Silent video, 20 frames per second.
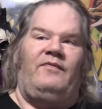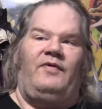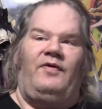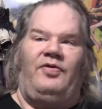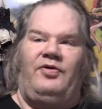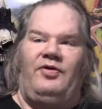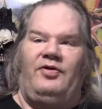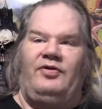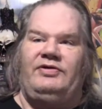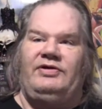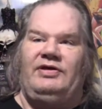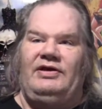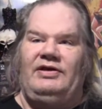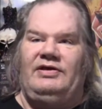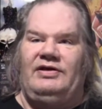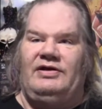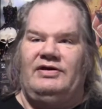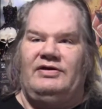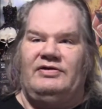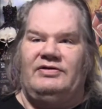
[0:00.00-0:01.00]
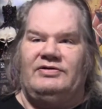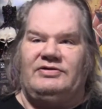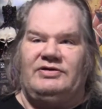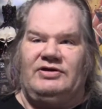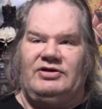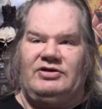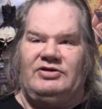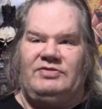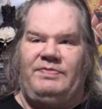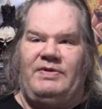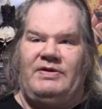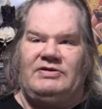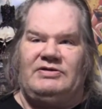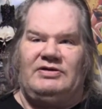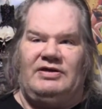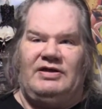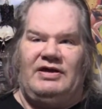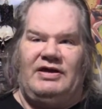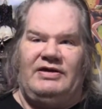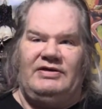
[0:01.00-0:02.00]
for 13 years in a
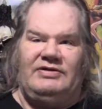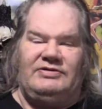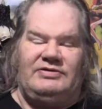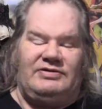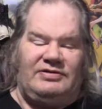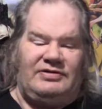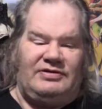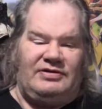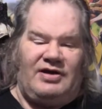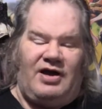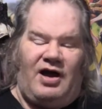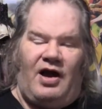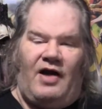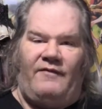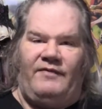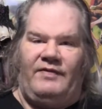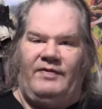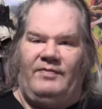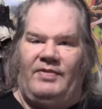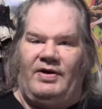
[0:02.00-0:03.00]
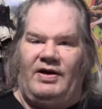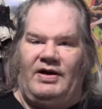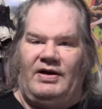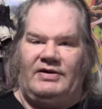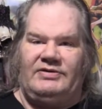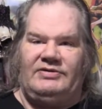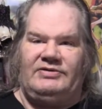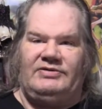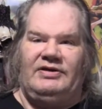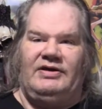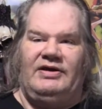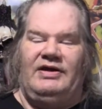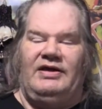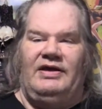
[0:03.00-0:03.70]
specialized coffin box.